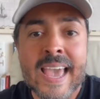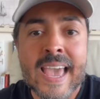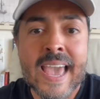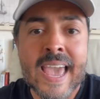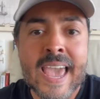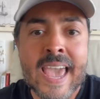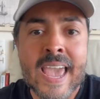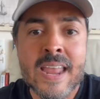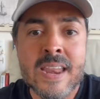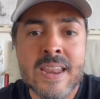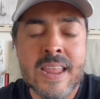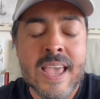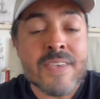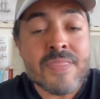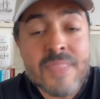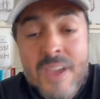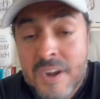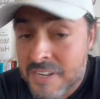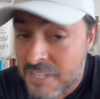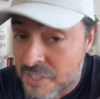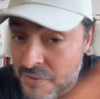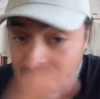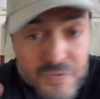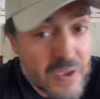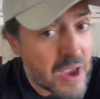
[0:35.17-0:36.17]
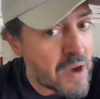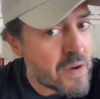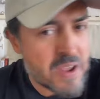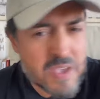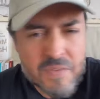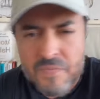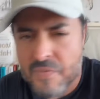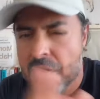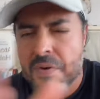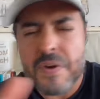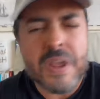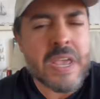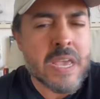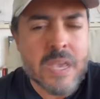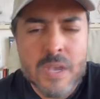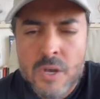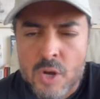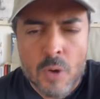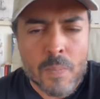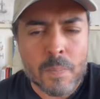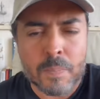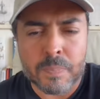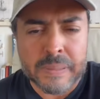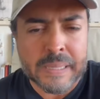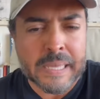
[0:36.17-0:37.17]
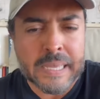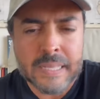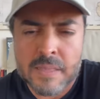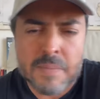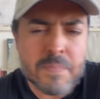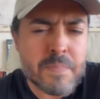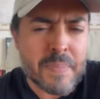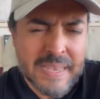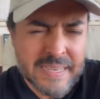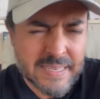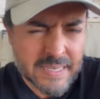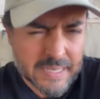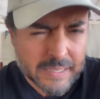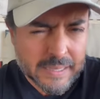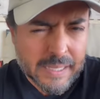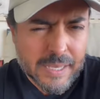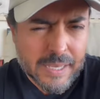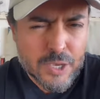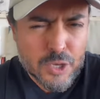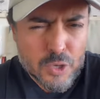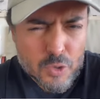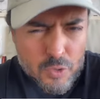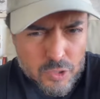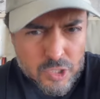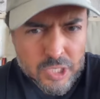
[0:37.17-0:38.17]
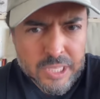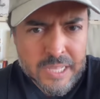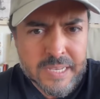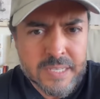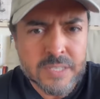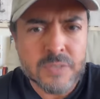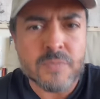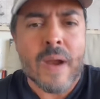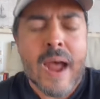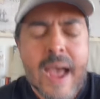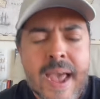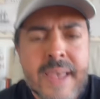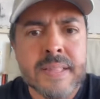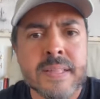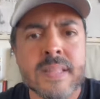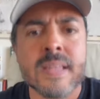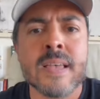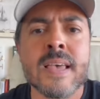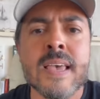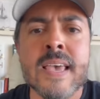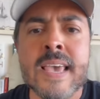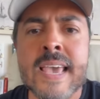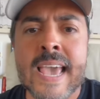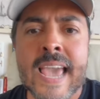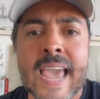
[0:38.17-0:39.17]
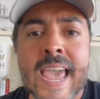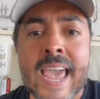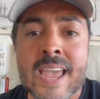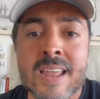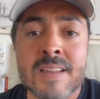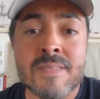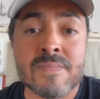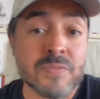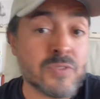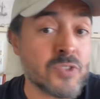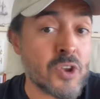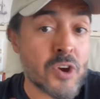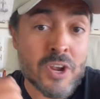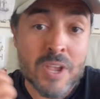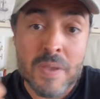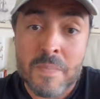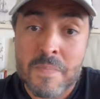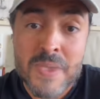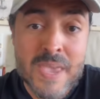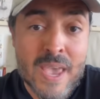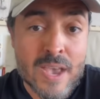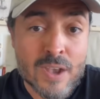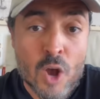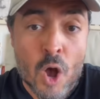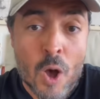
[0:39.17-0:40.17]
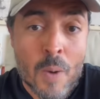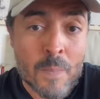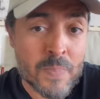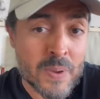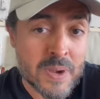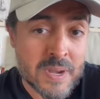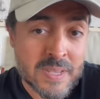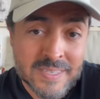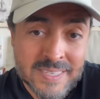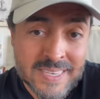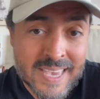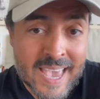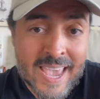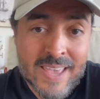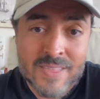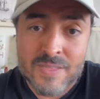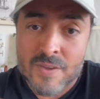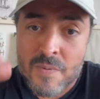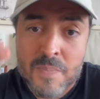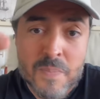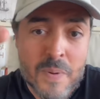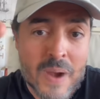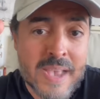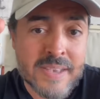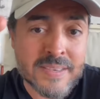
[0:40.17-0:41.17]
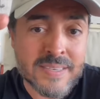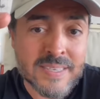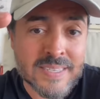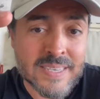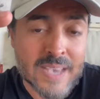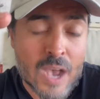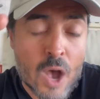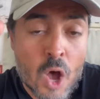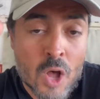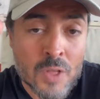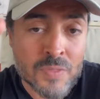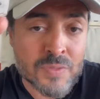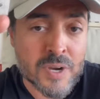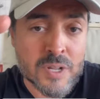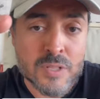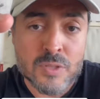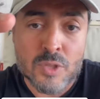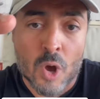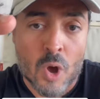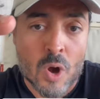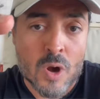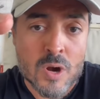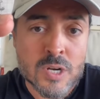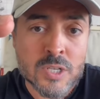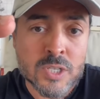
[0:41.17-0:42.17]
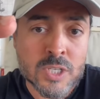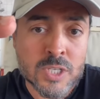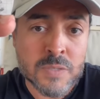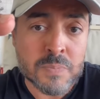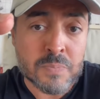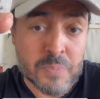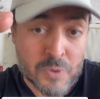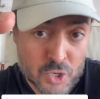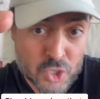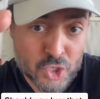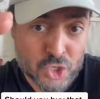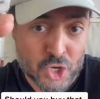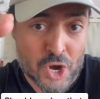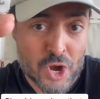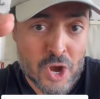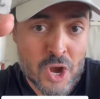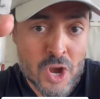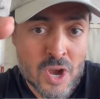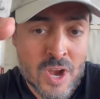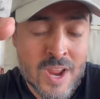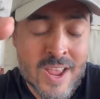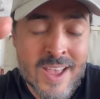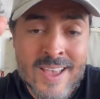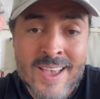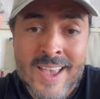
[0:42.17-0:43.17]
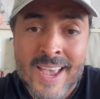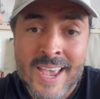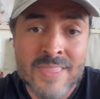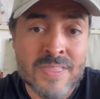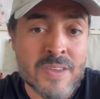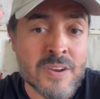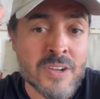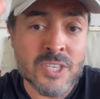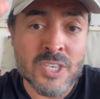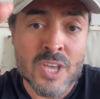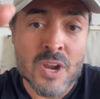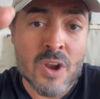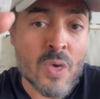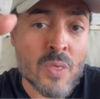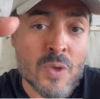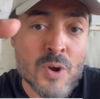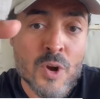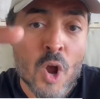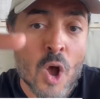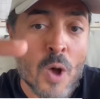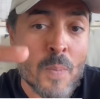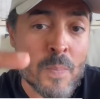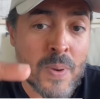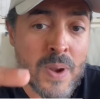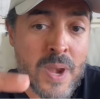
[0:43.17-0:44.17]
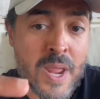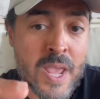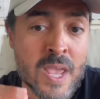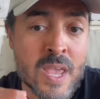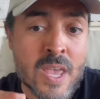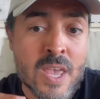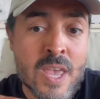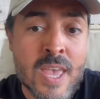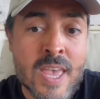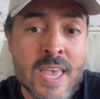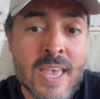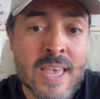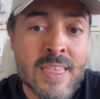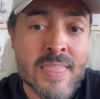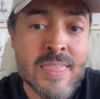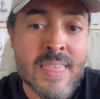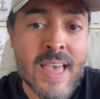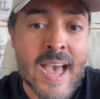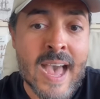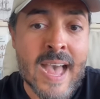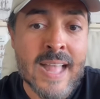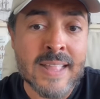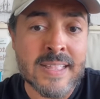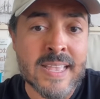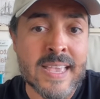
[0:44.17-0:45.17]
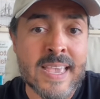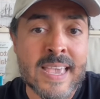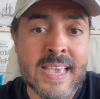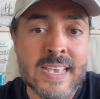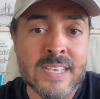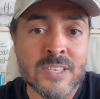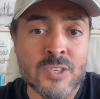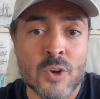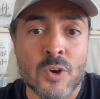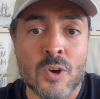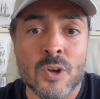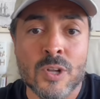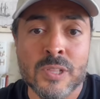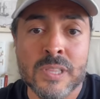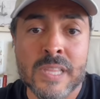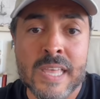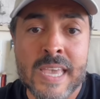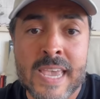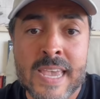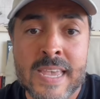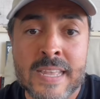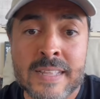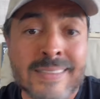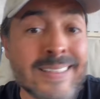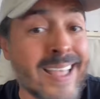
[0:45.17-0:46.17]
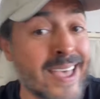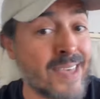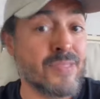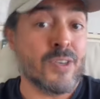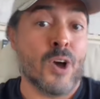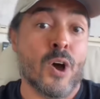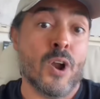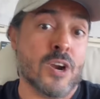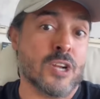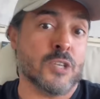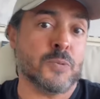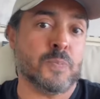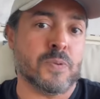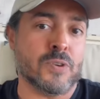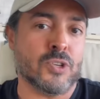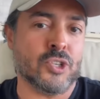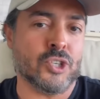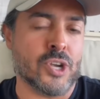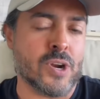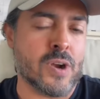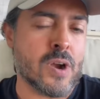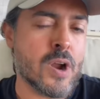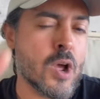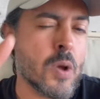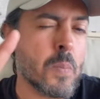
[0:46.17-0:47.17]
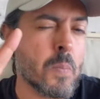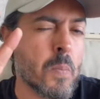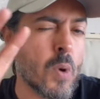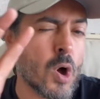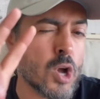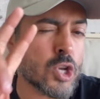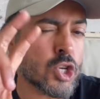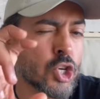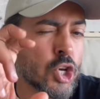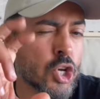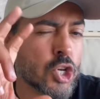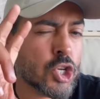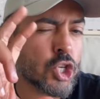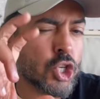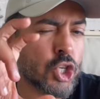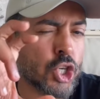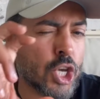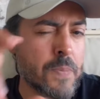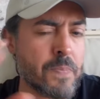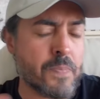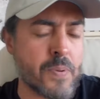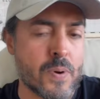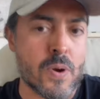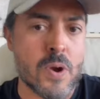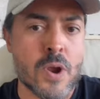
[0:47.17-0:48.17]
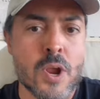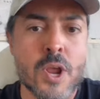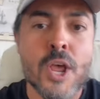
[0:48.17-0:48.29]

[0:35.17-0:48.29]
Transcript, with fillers: And, and that is very, very incomplete and basically useless, right? And there can be a company, say their price is $100 per share, and there is another company that is only $10 per share, much cheaper.